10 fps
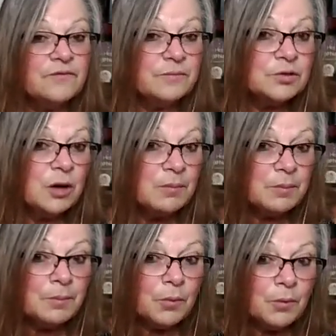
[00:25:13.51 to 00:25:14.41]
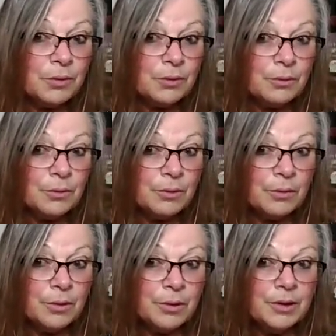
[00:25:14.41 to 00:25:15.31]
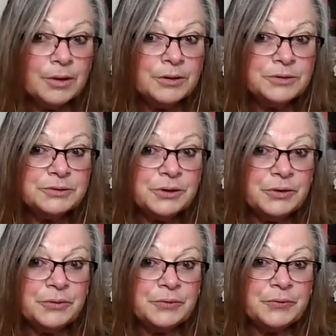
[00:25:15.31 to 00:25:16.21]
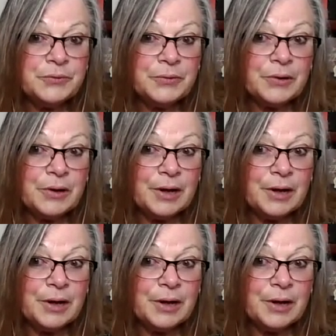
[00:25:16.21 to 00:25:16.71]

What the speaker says: from time immemorial. So,